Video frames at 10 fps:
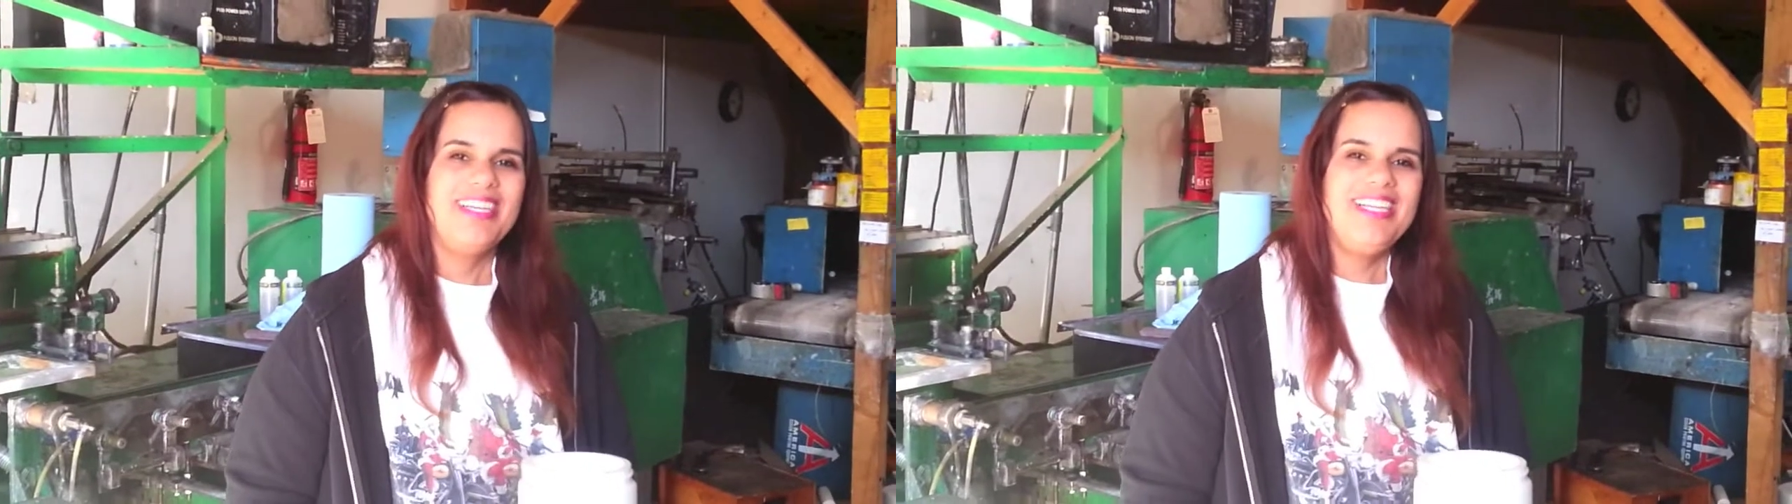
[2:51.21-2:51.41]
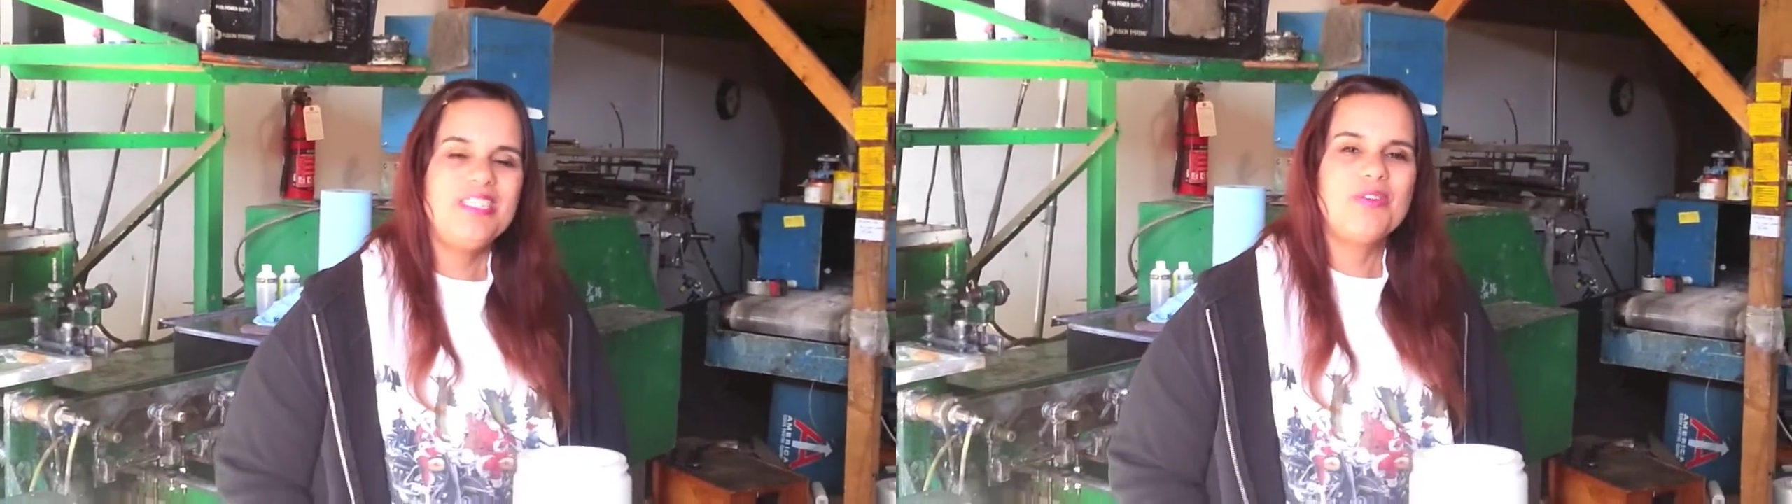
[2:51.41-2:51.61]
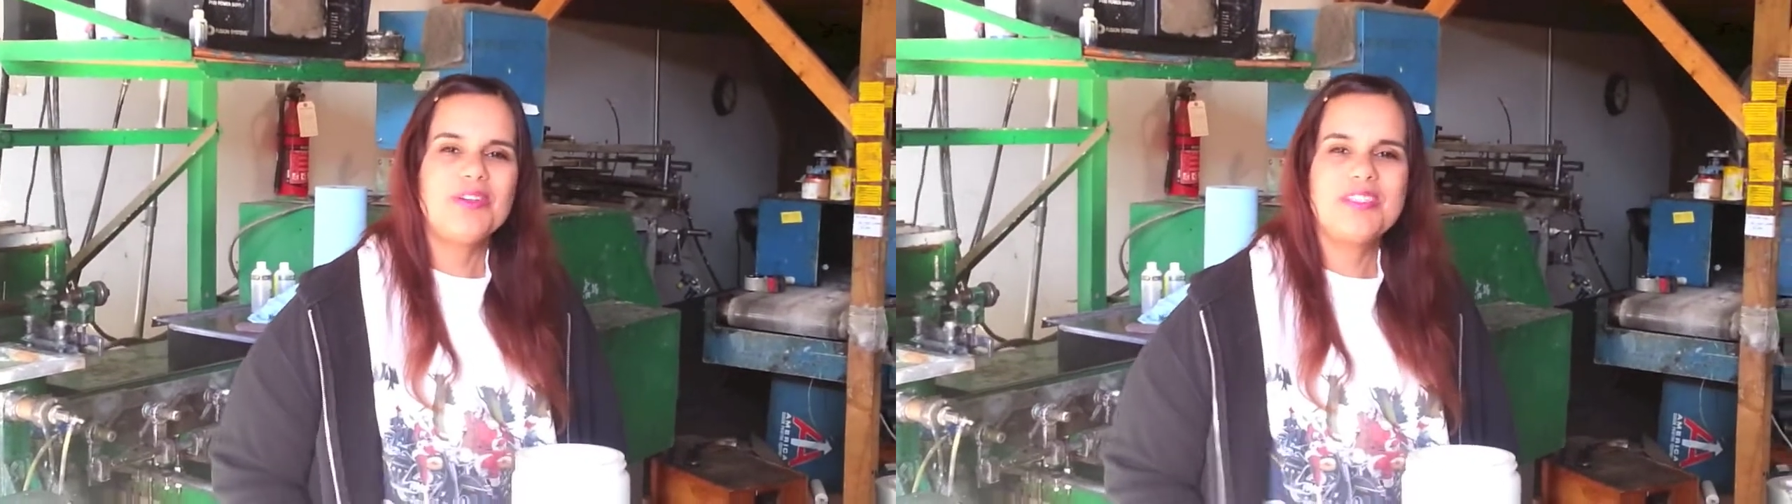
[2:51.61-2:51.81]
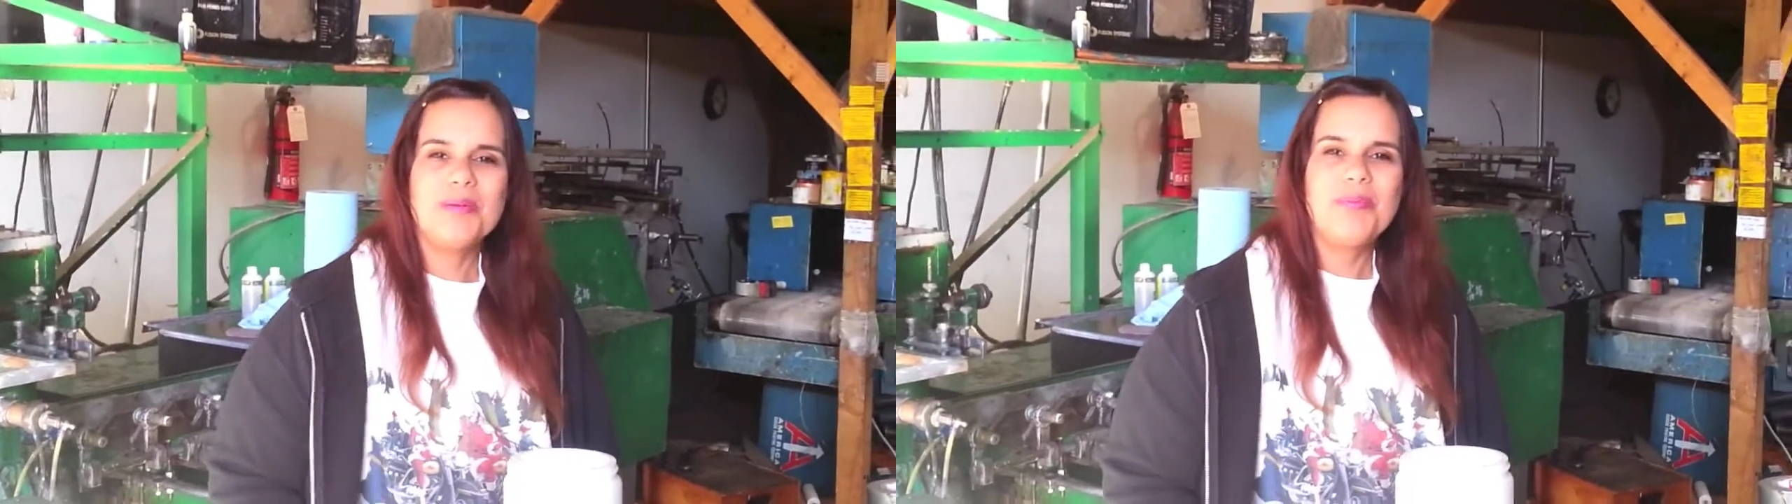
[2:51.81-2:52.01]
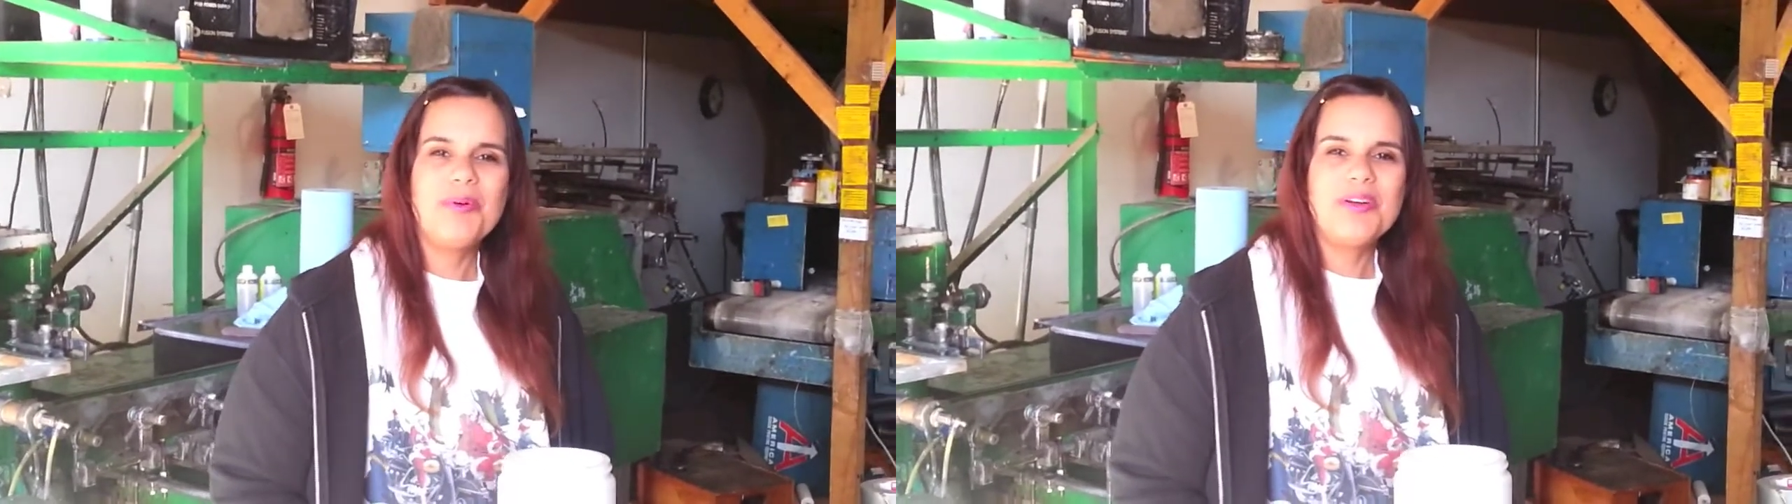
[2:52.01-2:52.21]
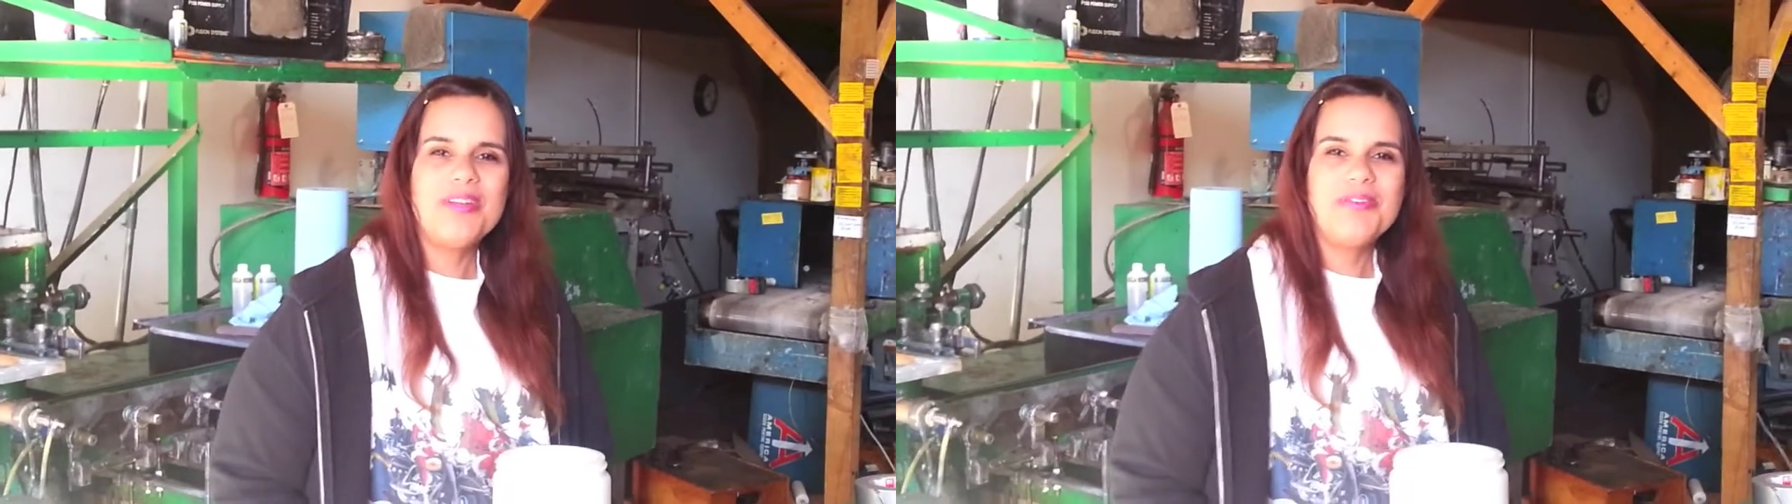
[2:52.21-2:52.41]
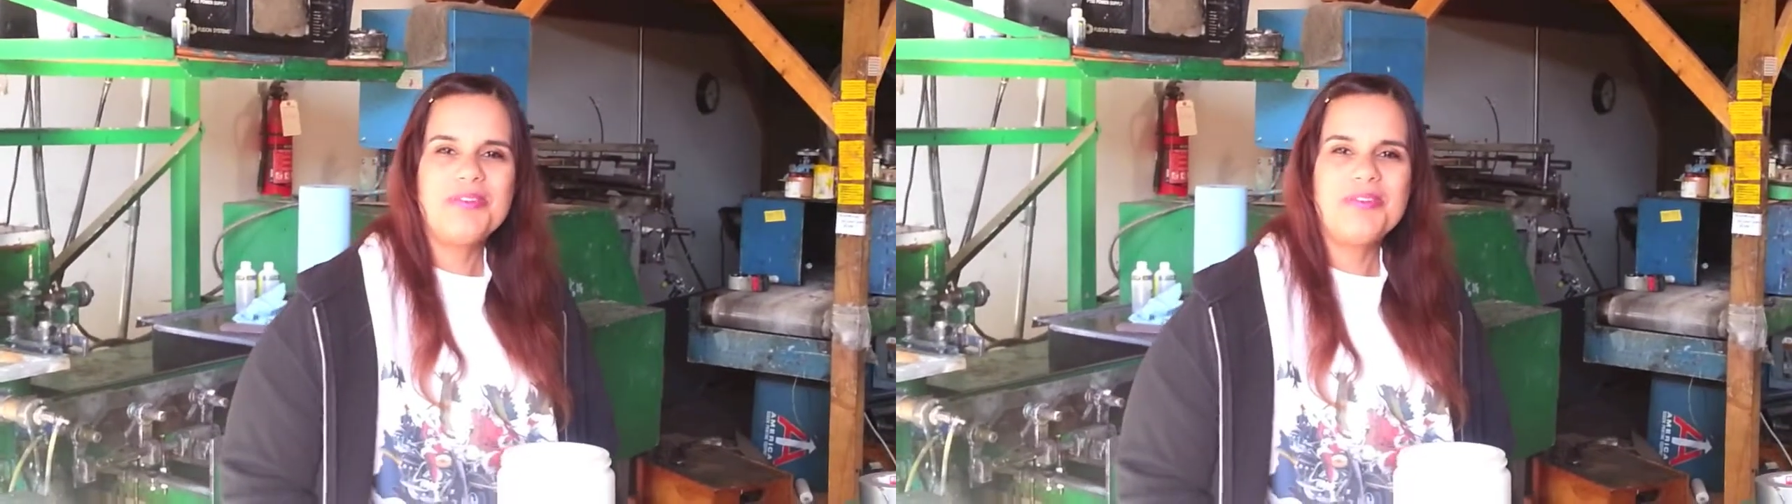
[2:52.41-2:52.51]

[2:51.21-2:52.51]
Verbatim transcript: He's very supportive